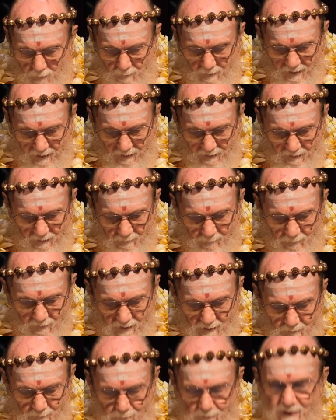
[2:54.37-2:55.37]
minute,
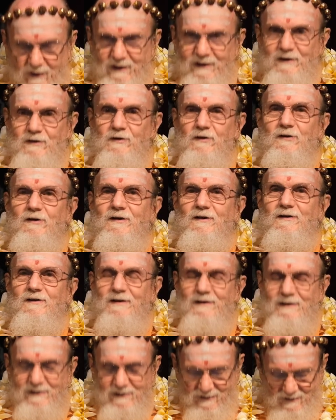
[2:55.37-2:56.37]
but
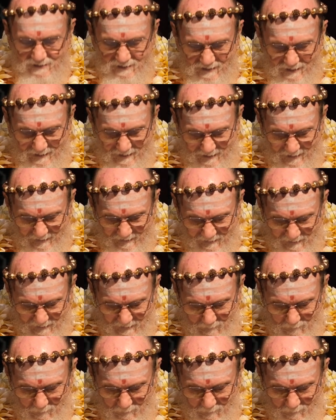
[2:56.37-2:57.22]
eternity is in it.